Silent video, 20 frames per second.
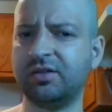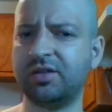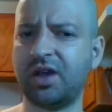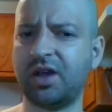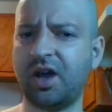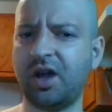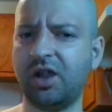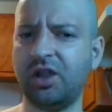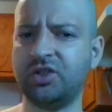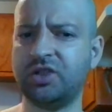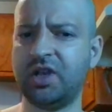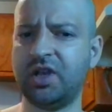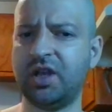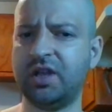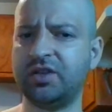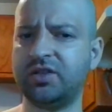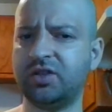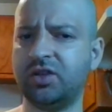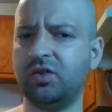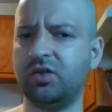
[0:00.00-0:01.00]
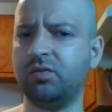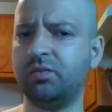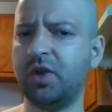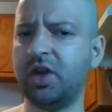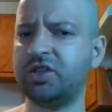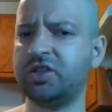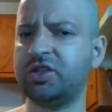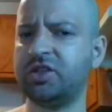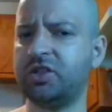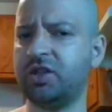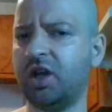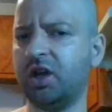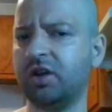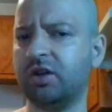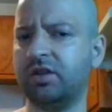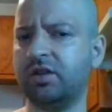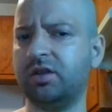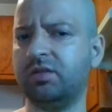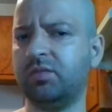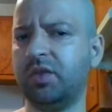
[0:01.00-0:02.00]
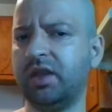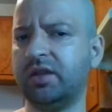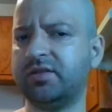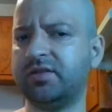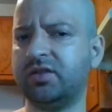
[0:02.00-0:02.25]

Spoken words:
college age, so much younger than me.